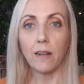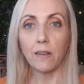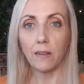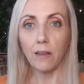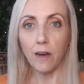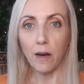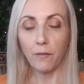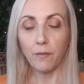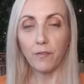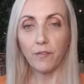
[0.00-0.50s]

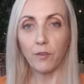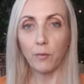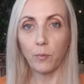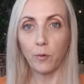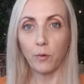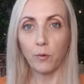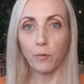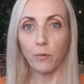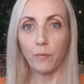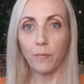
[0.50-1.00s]

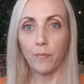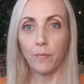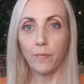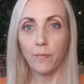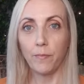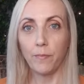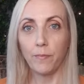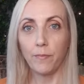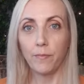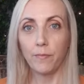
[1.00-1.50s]
uncomfortable.
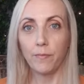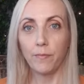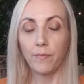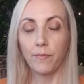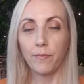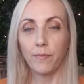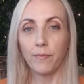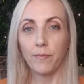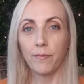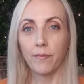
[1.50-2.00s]

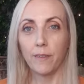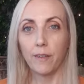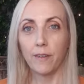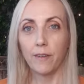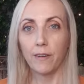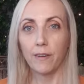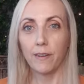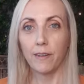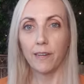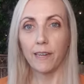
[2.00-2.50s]

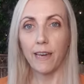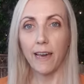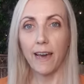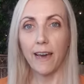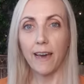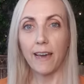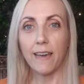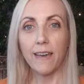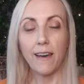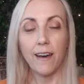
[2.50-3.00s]

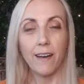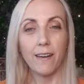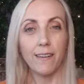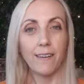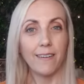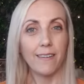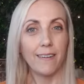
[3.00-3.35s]
Okay?